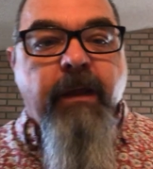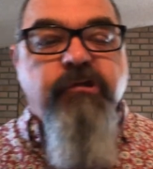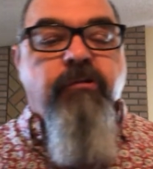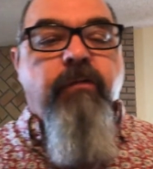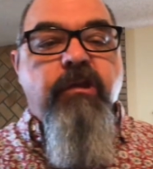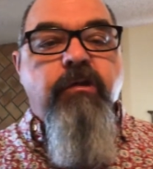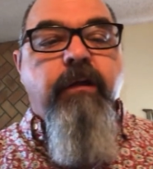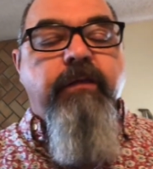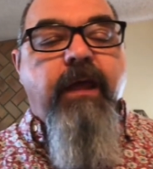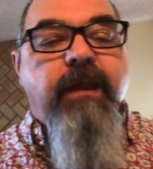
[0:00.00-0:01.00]
make sure that you
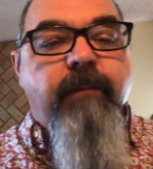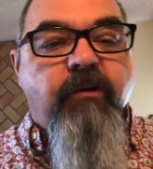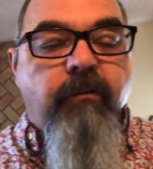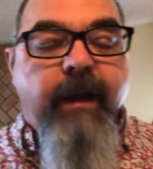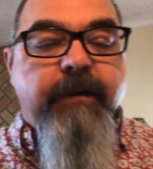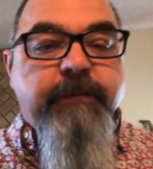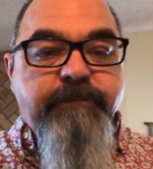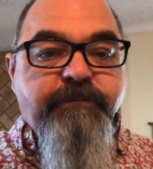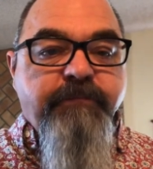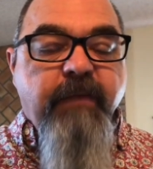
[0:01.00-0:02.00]
get that name correct
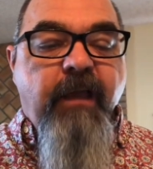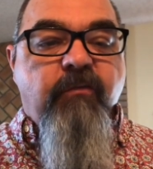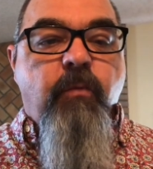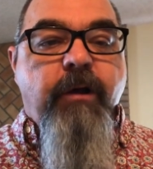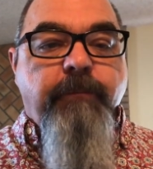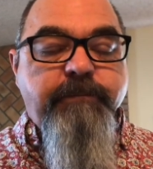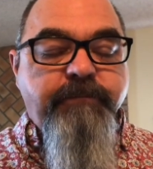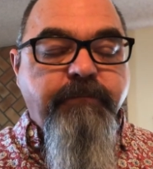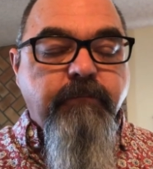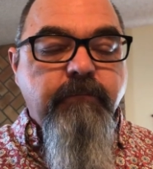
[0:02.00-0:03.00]
as well.
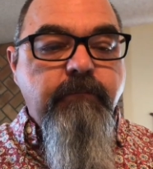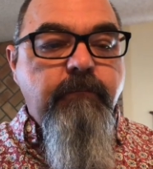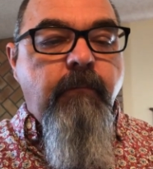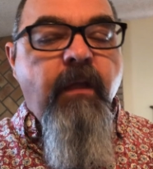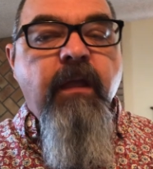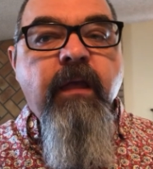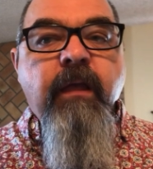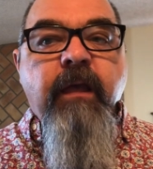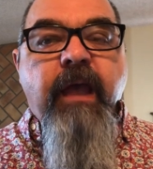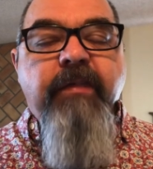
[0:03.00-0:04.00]

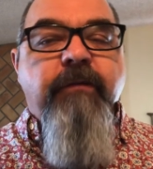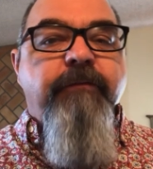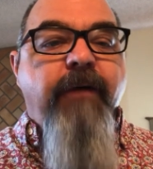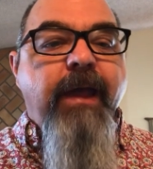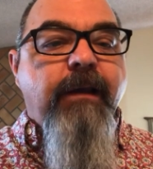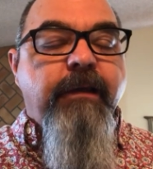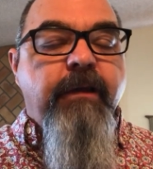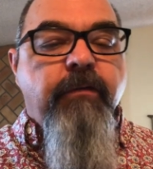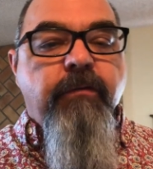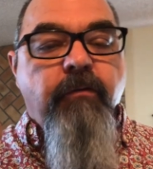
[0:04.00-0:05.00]
And then
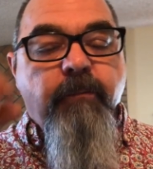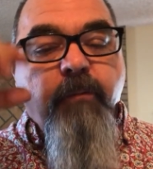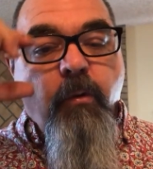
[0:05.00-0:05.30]
finally, third